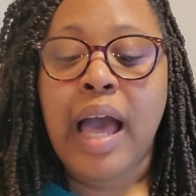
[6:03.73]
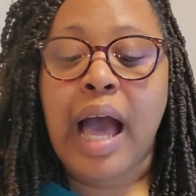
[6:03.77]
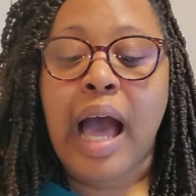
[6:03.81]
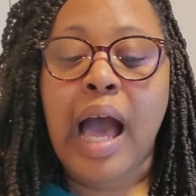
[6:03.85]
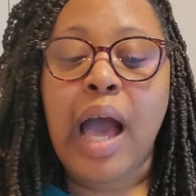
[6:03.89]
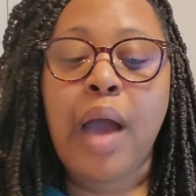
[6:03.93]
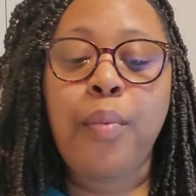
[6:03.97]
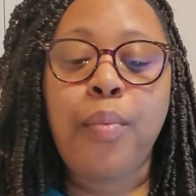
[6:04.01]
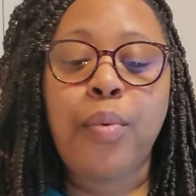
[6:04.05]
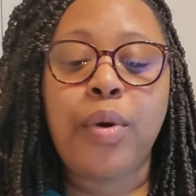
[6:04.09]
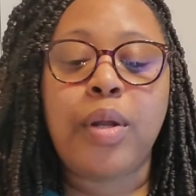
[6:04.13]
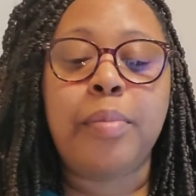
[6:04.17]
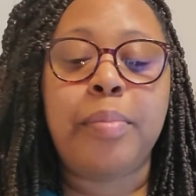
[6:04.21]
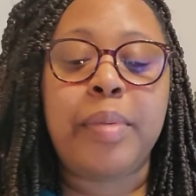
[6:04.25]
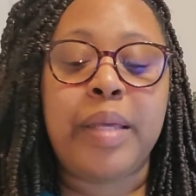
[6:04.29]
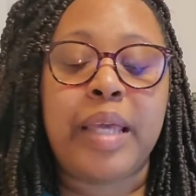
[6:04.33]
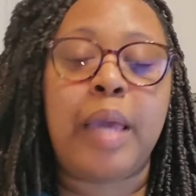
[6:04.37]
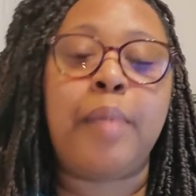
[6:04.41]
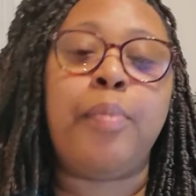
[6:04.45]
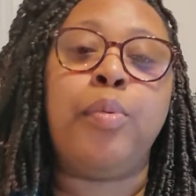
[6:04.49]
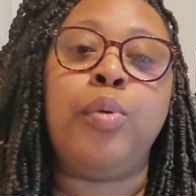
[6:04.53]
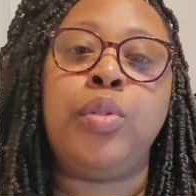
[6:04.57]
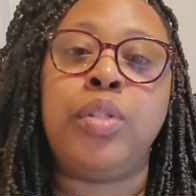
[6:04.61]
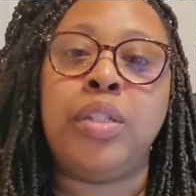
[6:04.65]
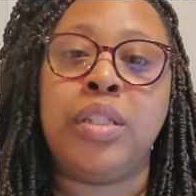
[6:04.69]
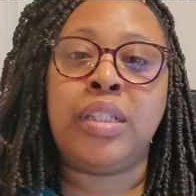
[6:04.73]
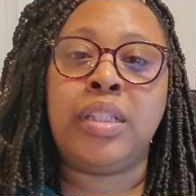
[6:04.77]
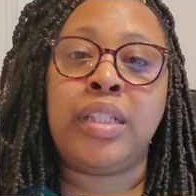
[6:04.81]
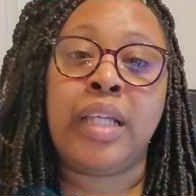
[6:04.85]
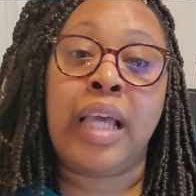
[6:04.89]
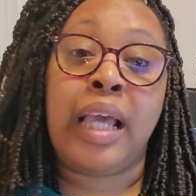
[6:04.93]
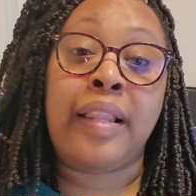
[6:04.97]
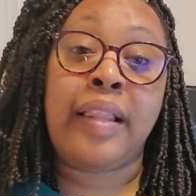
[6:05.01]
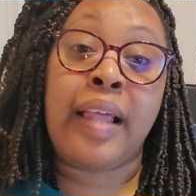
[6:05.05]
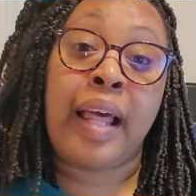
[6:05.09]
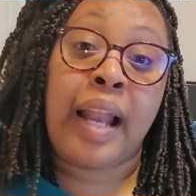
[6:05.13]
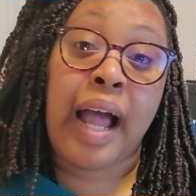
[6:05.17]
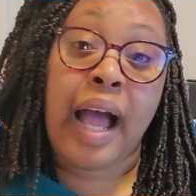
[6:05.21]
I want to be able
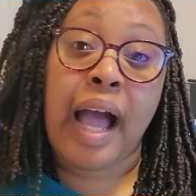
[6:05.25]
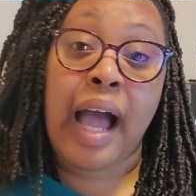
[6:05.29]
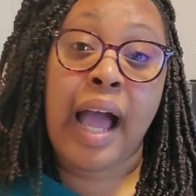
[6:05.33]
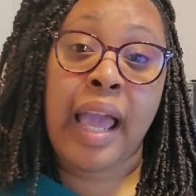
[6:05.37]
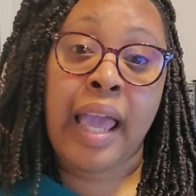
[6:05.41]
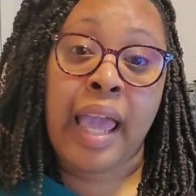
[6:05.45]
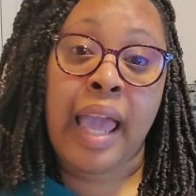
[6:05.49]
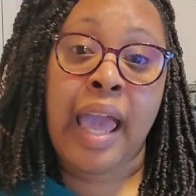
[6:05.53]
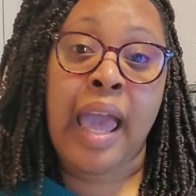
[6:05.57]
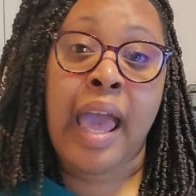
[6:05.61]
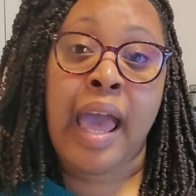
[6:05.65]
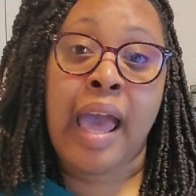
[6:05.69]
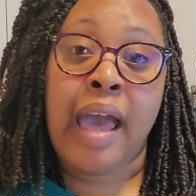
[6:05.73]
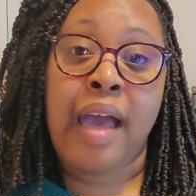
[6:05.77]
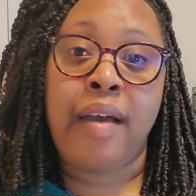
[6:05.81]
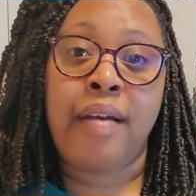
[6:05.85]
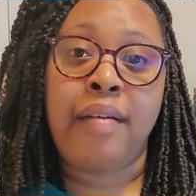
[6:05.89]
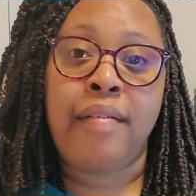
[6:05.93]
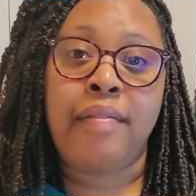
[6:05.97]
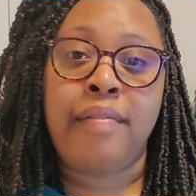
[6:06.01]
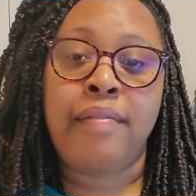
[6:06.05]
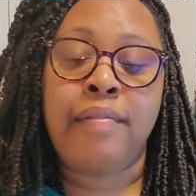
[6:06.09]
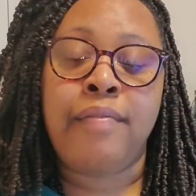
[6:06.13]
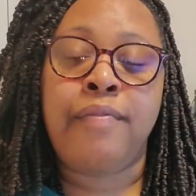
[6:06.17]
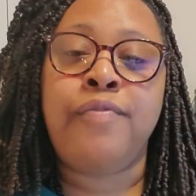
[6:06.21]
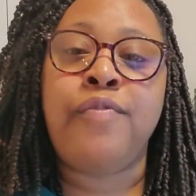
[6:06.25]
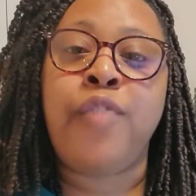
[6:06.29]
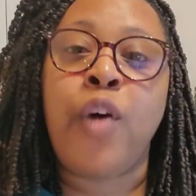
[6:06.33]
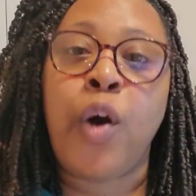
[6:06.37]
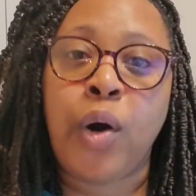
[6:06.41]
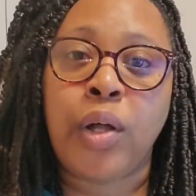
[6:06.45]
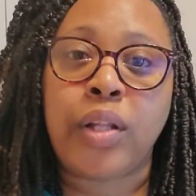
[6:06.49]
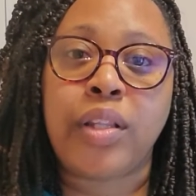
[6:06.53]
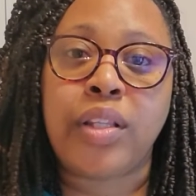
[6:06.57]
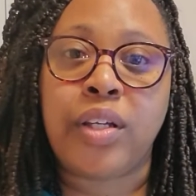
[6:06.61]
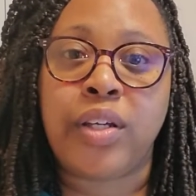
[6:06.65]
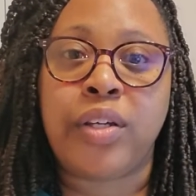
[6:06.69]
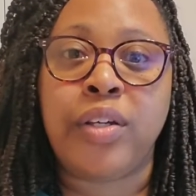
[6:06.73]
say that I have
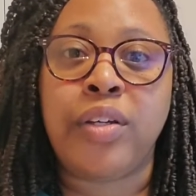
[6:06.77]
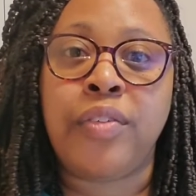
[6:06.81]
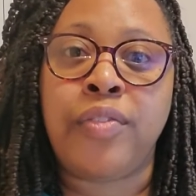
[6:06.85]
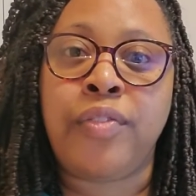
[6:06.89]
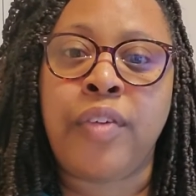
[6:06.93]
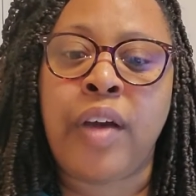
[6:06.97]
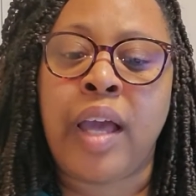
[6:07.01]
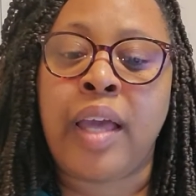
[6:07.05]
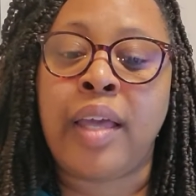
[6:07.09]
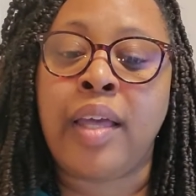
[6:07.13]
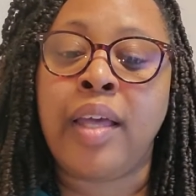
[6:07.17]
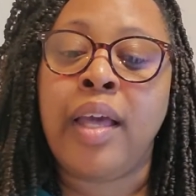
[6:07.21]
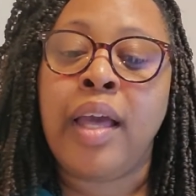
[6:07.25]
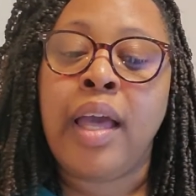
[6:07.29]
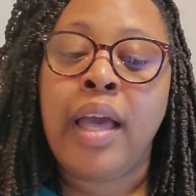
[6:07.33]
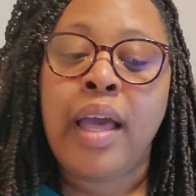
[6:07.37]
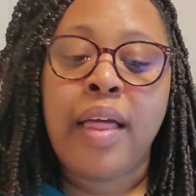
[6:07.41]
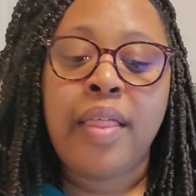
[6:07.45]
fought the good fight,